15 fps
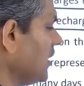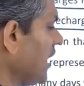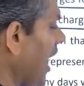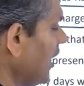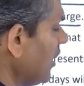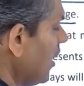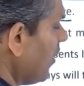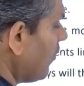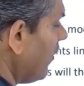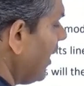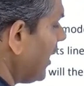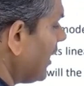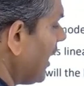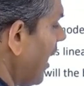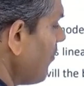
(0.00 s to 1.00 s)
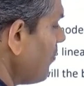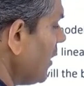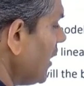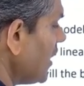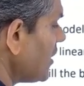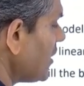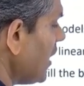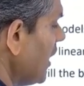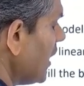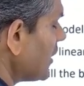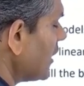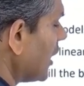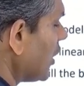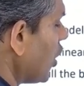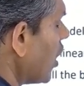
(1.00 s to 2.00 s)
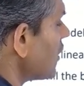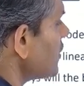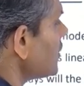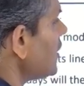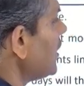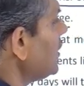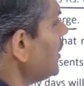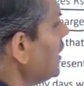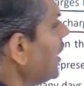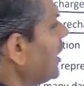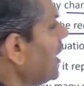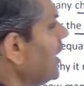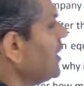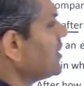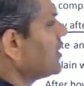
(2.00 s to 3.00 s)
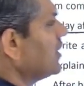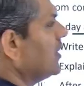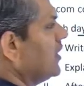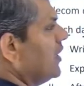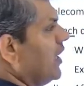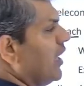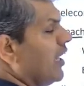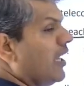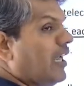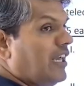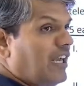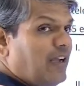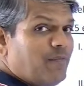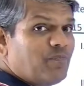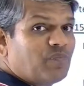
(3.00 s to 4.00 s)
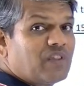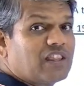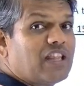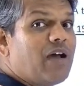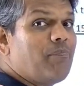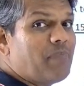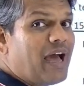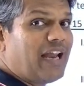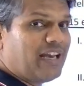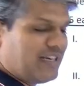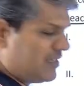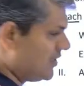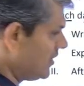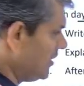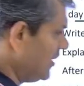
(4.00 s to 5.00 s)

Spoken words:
that, where m is the constant decrease in the balance,